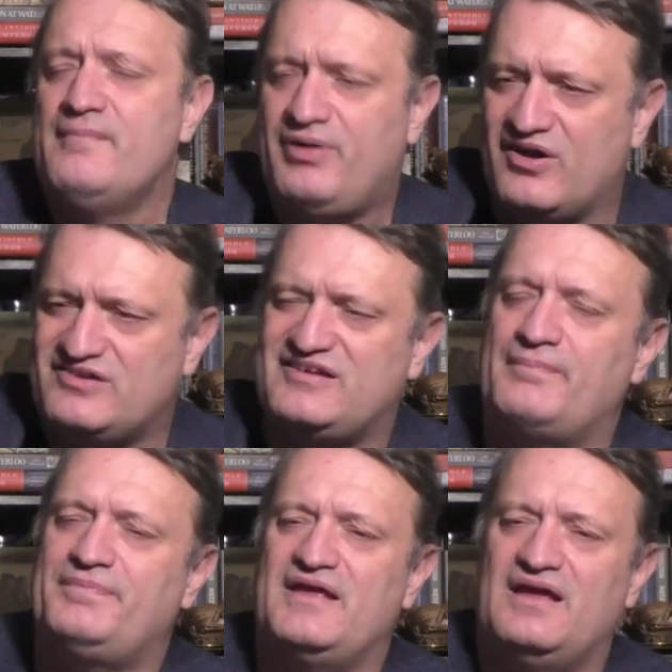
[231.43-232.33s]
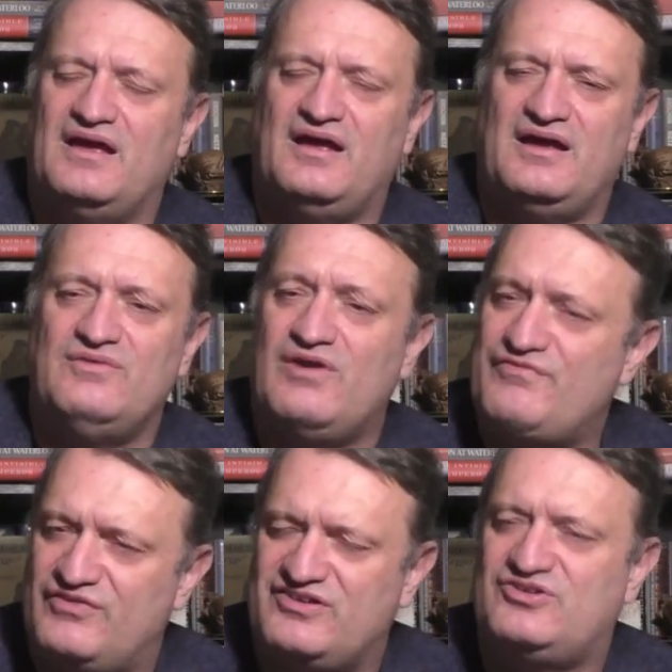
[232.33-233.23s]
Post something uh, in
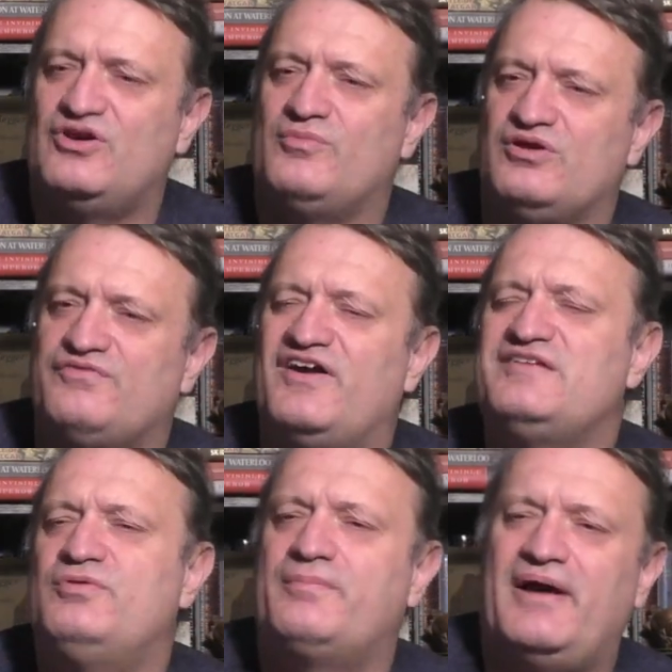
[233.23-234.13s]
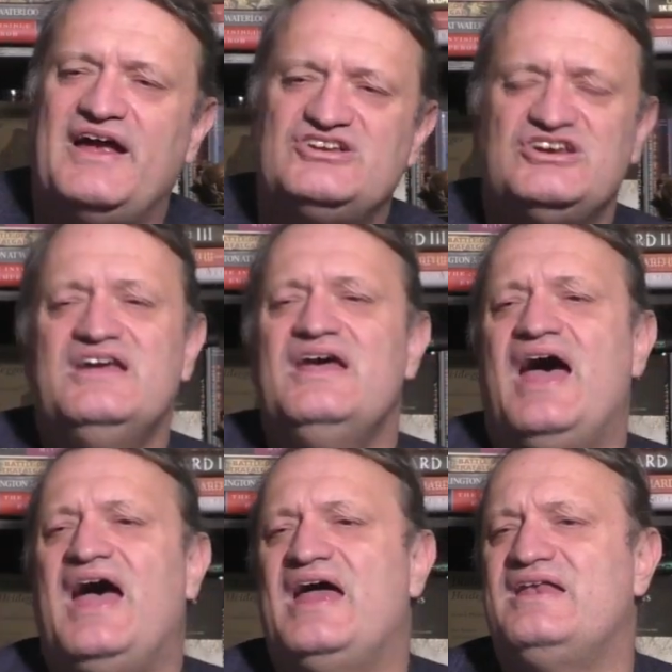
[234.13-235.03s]
reverence to him on your Facebook page,
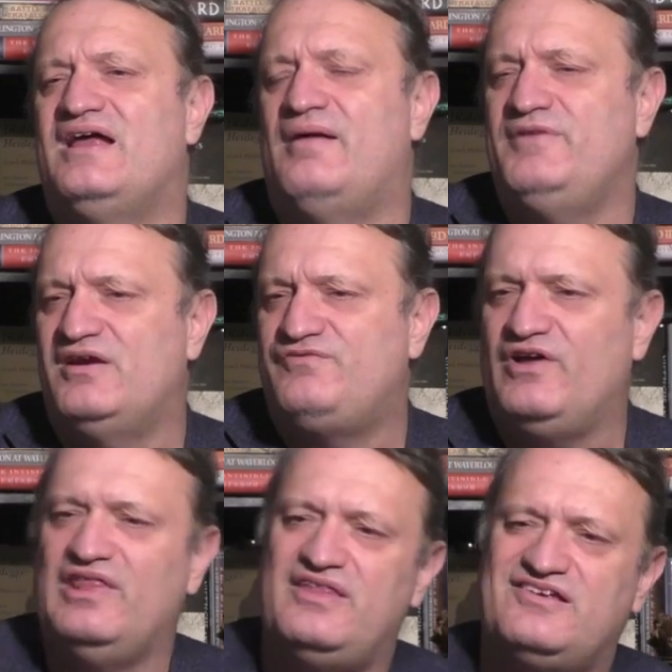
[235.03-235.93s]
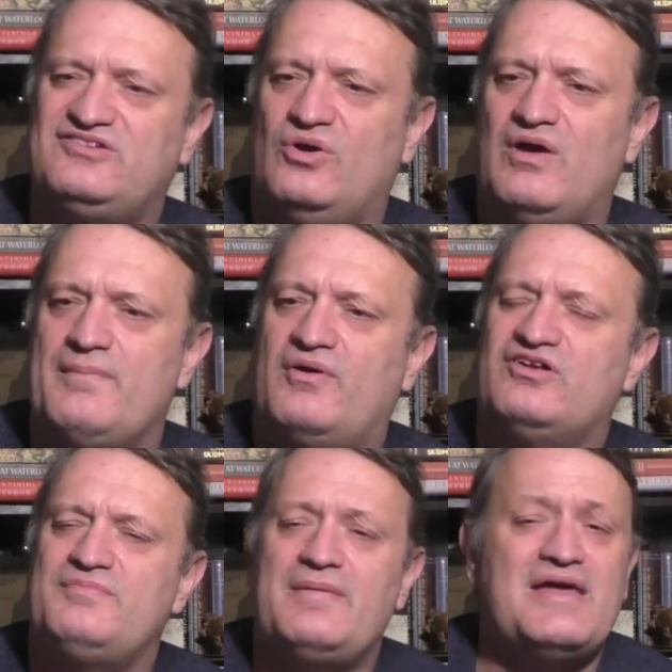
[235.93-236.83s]
and um, you know follow this story
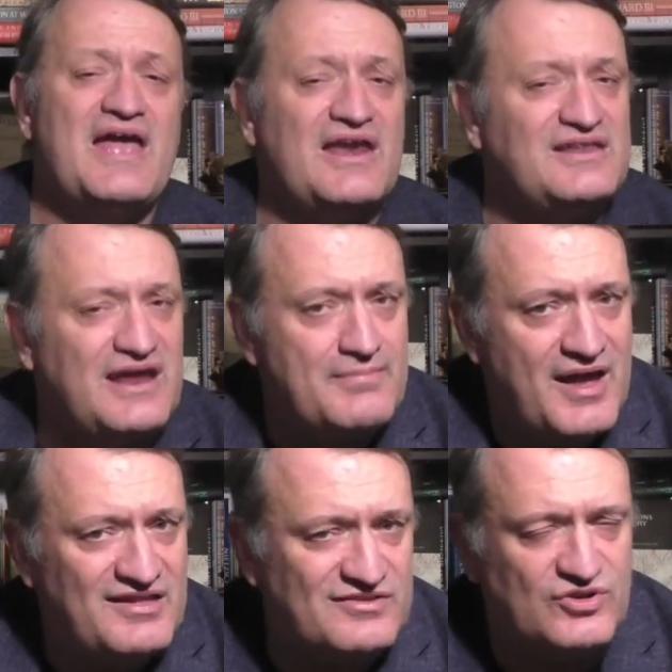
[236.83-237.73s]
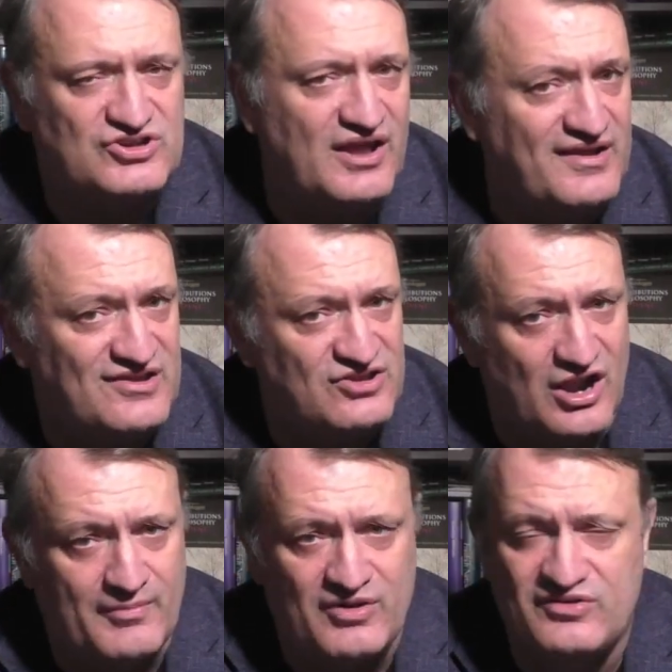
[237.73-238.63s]
because maybe he had a dead man switch, ladies and
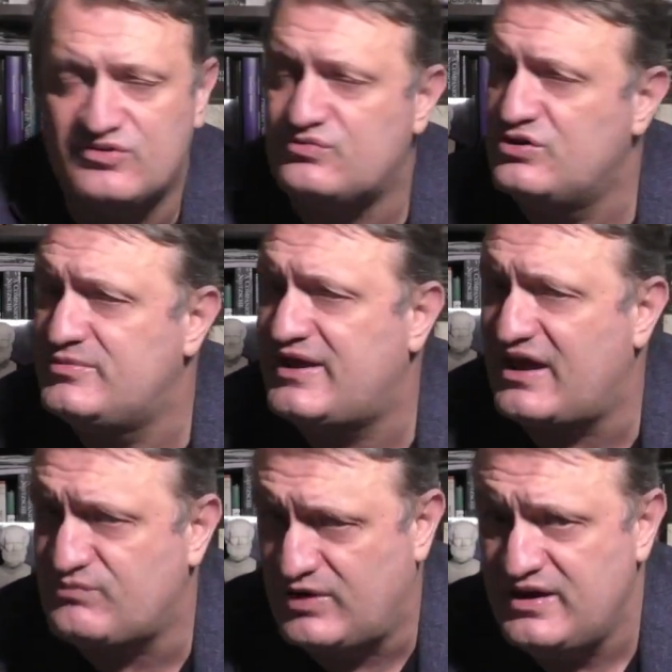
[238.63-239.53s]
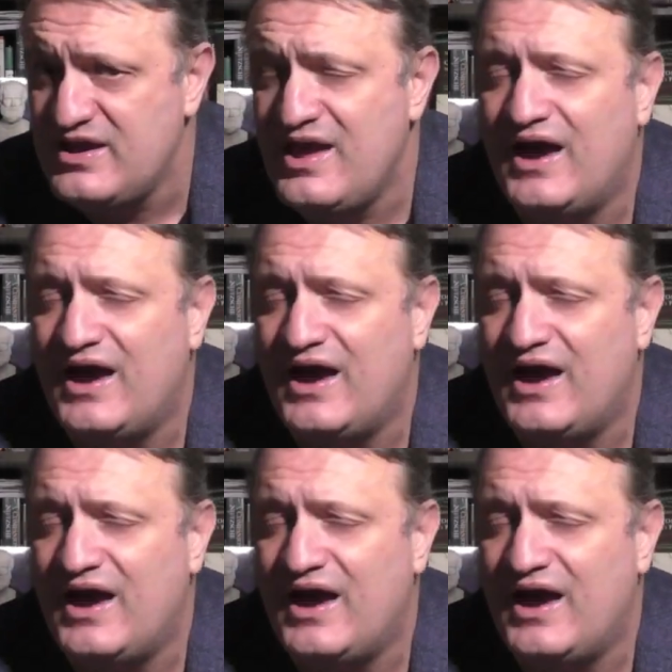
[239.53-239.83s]
gentlemen, because he was rumored to have one.